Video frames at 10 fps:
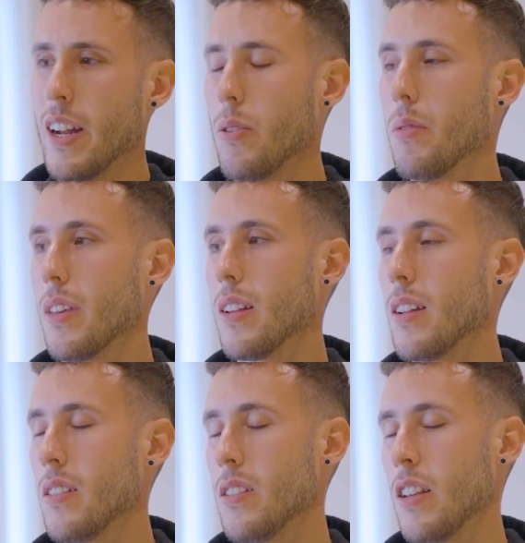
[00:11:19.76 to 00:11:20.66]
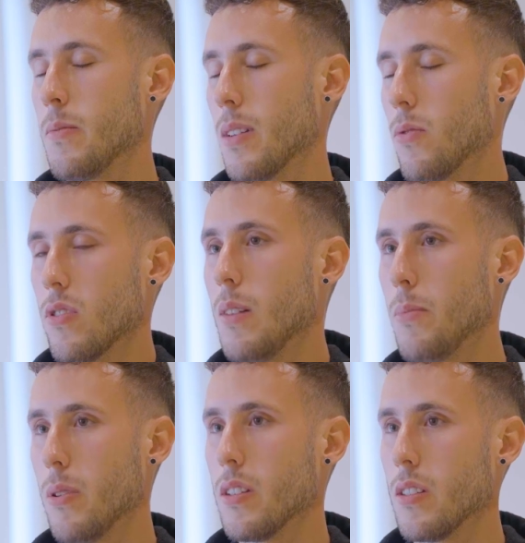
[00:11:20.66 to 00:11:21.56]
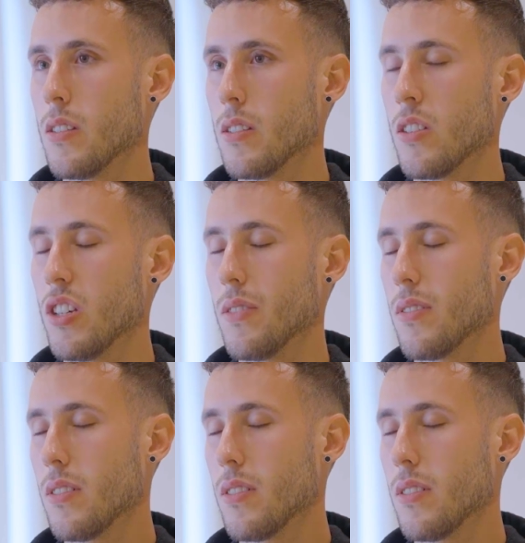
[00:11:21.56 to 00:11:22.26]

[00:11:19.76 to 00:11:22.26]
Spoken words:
I don't think that this aspect, for example, is achieved.